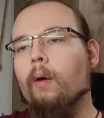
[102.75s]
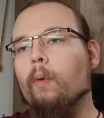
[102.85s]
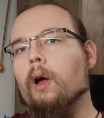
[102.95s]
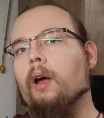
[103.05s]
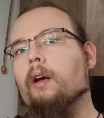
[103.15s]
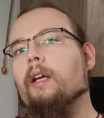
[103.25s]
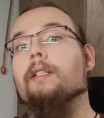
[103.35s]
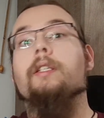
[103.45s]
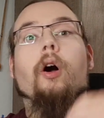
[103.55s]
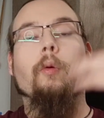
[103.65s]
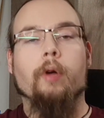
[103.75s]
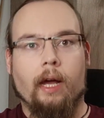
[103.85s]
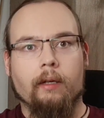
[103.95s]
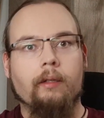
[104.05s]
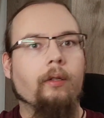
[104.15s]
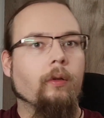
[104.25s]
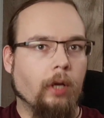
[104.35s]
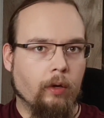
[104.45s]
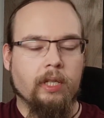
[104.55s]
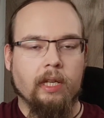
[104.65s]
where it's Homura
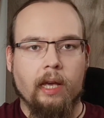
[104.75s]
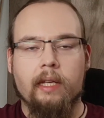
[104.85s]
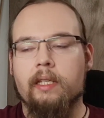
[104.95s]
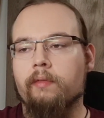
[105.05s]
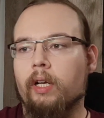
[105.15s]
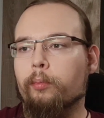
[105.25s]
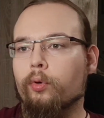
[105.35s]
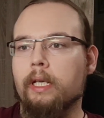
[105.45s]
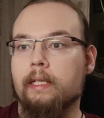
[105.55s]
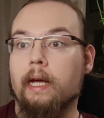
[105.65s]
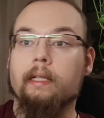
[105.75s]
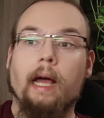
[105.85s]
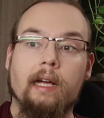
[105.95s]
who goes against the Walpurgisnacht,